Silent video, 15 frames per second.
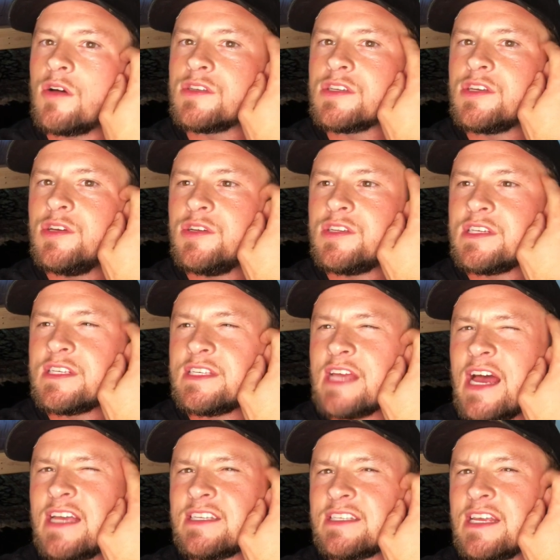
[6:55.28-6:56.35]
it was a huge
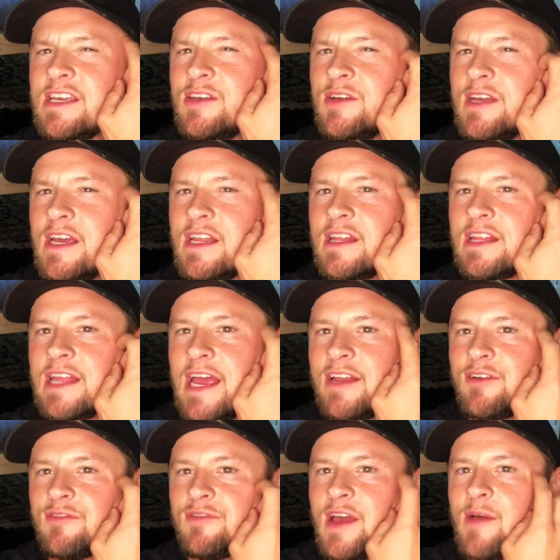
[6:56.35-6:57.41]
success. Thank you again to the
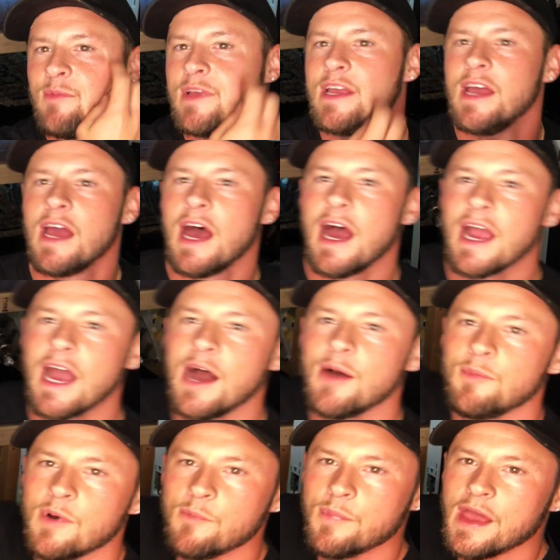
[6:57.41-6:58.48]
Langner family. I got
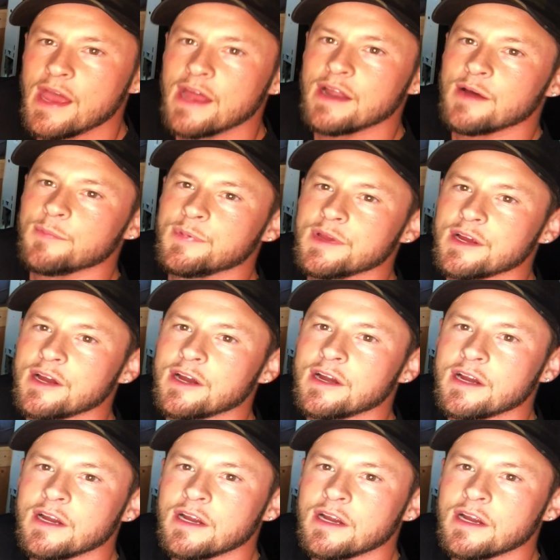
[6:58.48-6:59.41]
my bed up here.